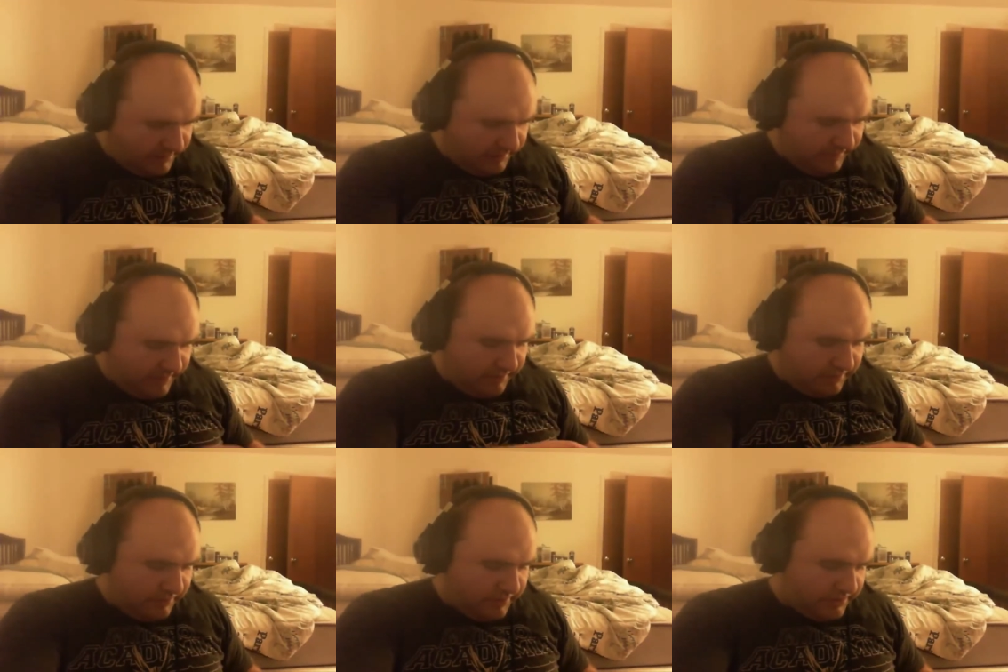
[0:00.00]
gonna show the back of
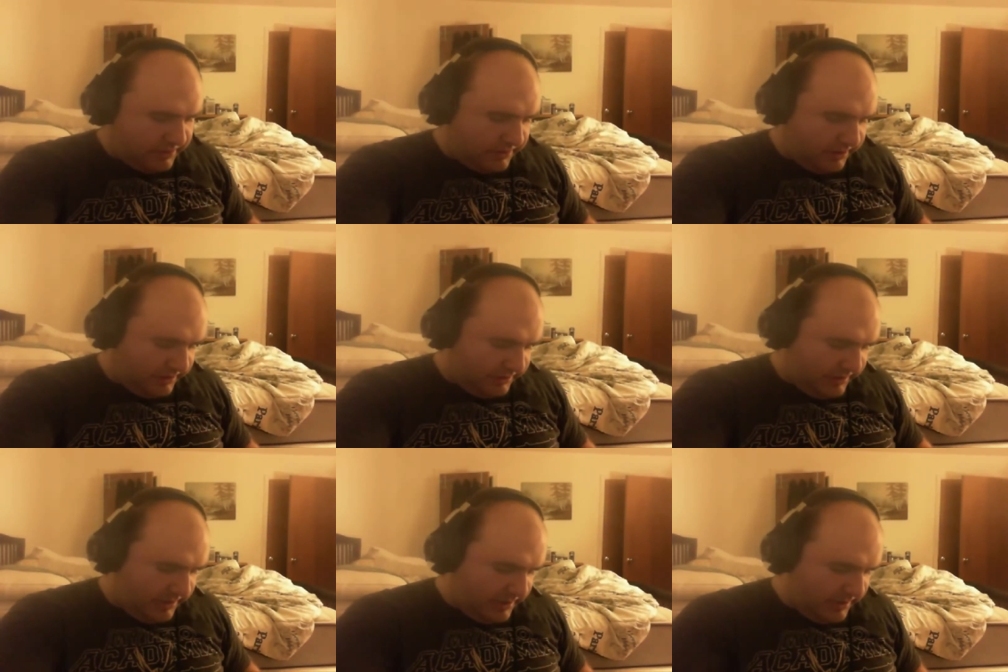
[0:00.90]
that, of course.
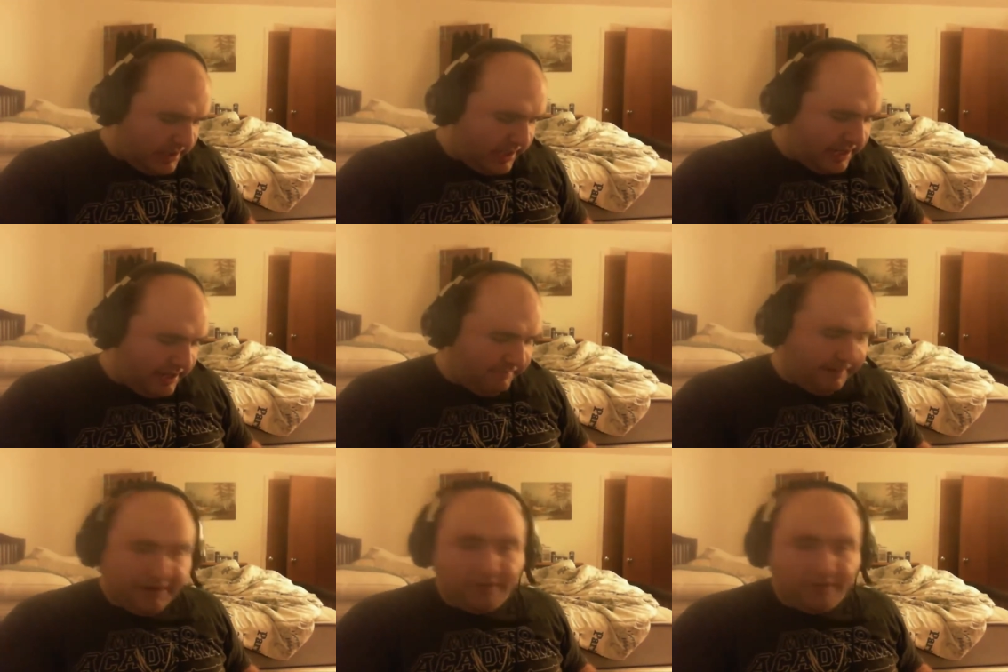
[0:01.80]
Because, yeah.